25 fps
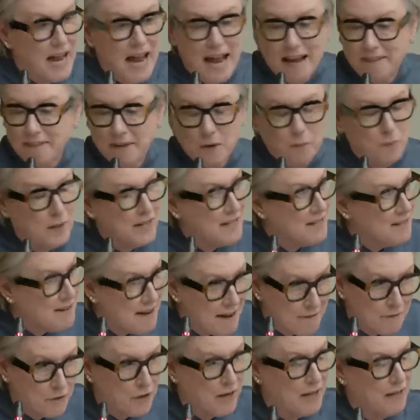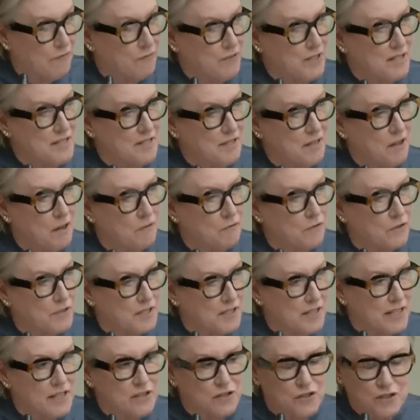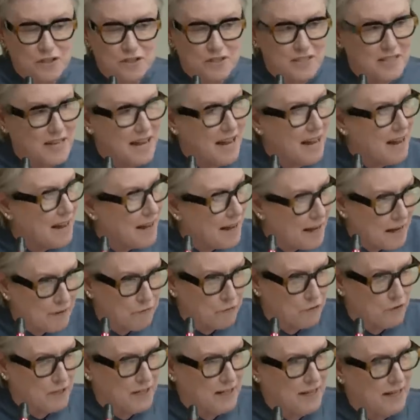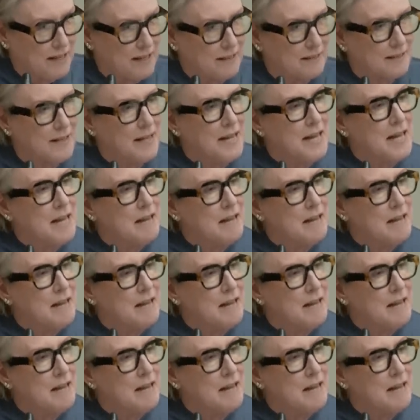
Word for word: And that we never have these conversations ever again,